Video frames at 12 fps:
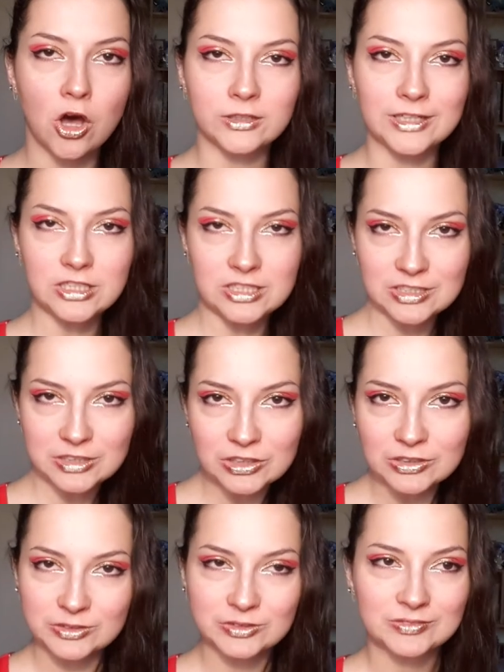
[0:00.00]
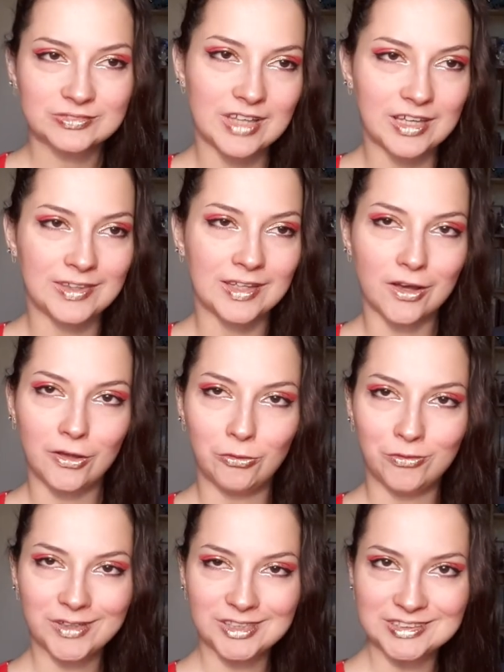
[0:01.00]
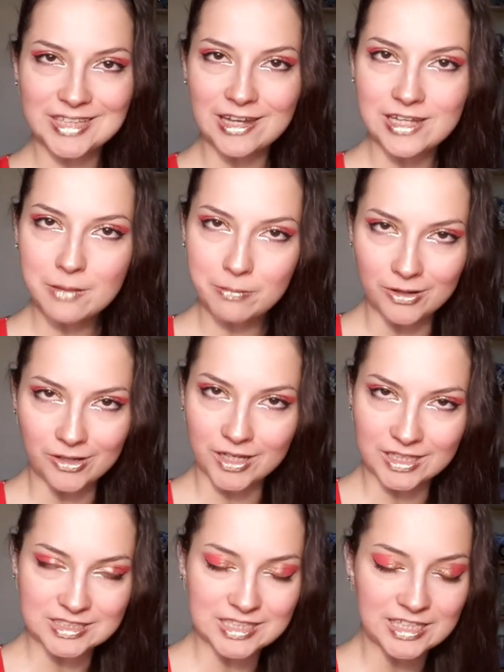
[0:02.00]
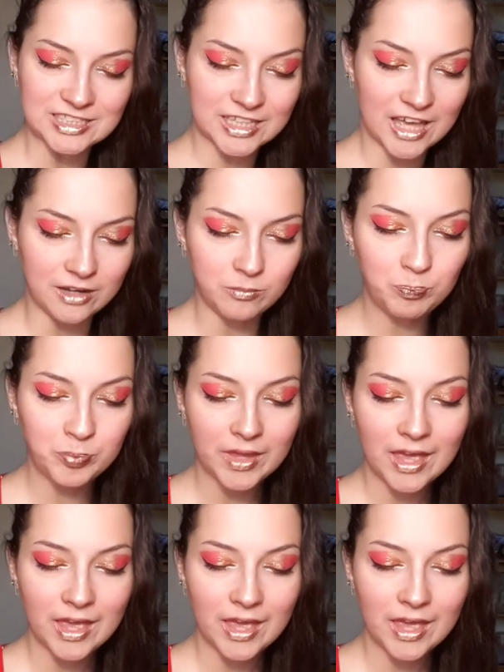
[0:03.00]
Goddess. I think I already said that, but I can say it again.